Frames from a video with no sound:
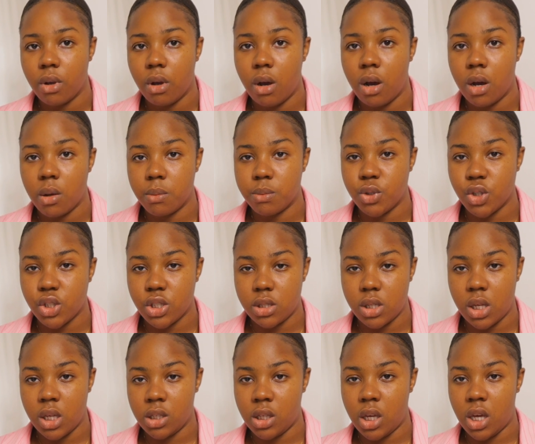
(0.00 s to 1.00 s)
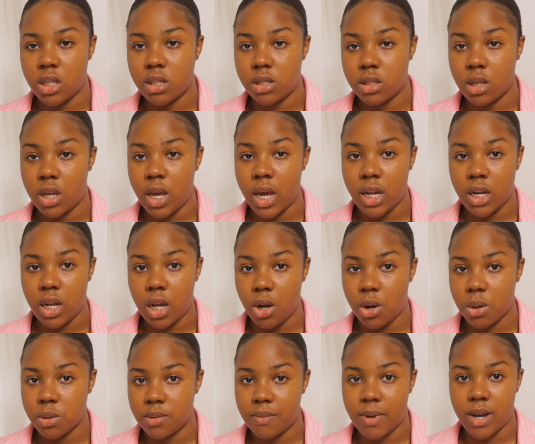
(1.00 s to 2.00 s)
um, just in case the headache
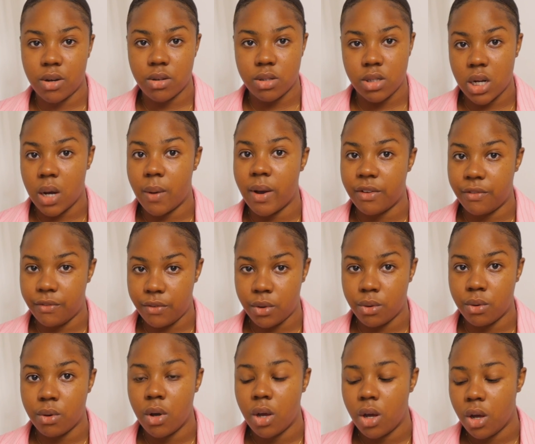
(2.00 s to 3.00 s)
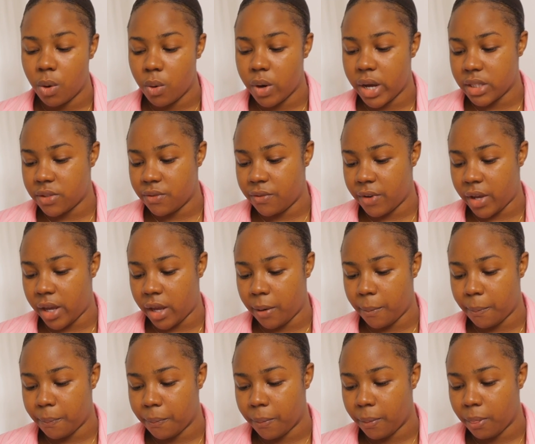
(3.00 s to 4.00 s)
comes back because now I feel quite fried.
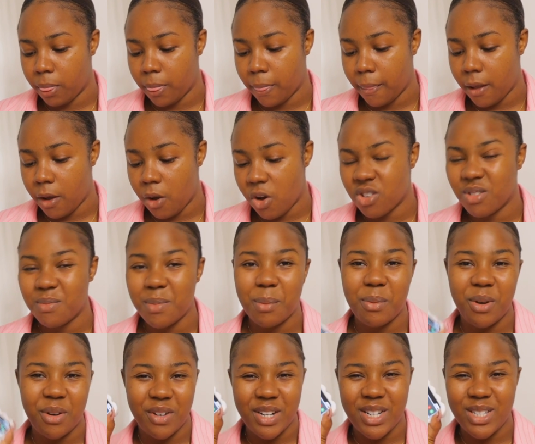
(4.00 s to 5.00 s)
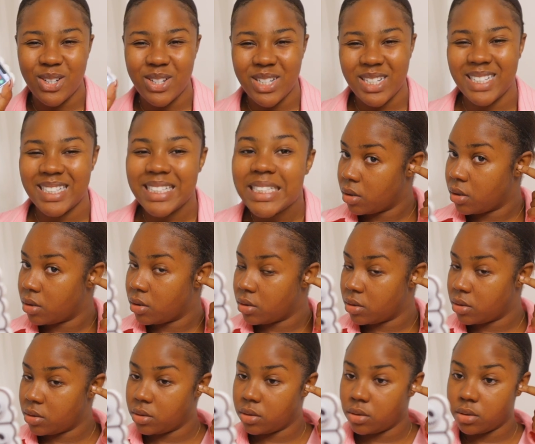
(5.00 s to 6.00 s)
Oh, my boyfriend's
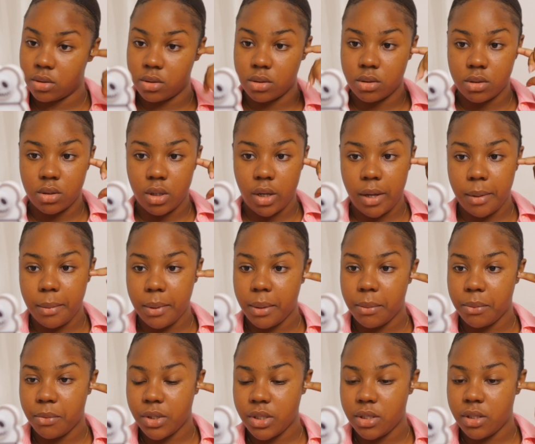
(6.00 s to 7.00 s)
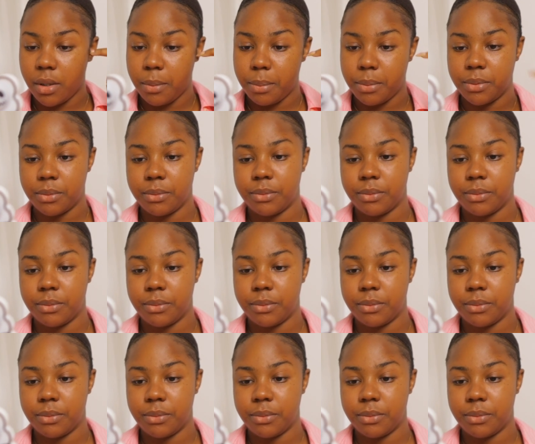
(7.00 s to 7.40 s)
calling. Hey, babe, what's up?